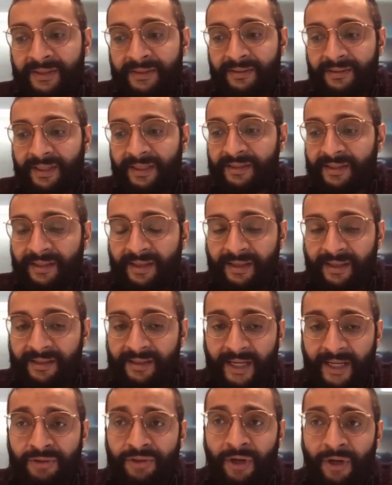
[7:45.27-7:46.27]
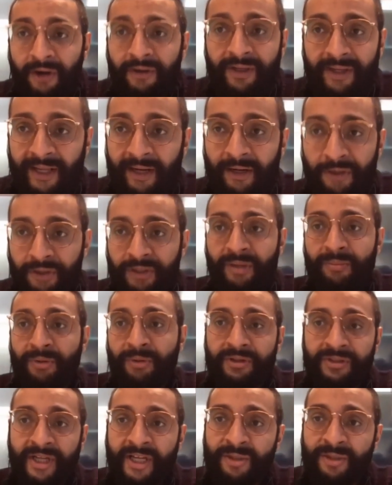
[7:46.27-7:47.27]
it's actually hard to get a good
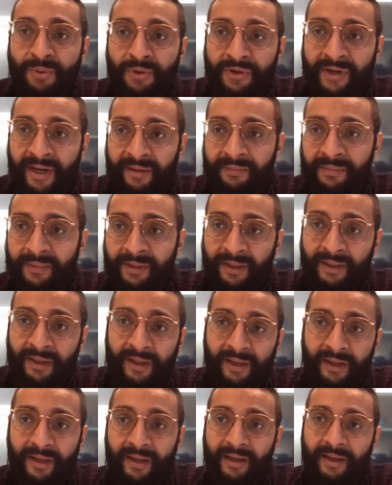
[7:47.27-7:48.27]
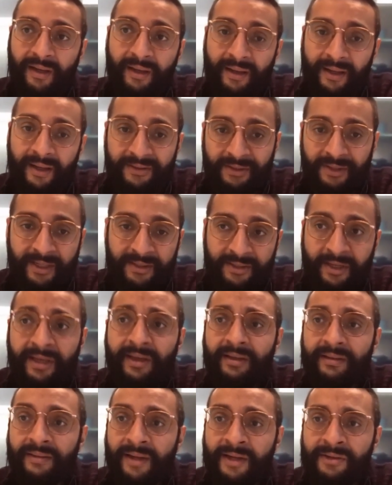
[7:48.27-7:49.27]
computer science program as a
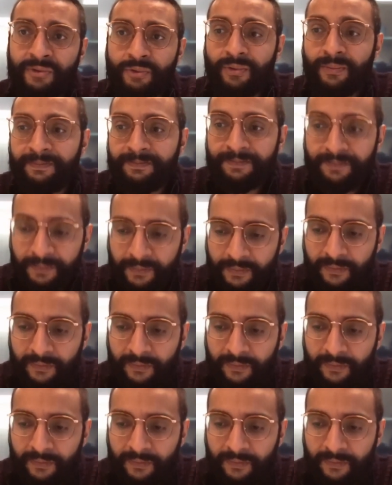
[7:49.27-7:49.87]
kid in high school.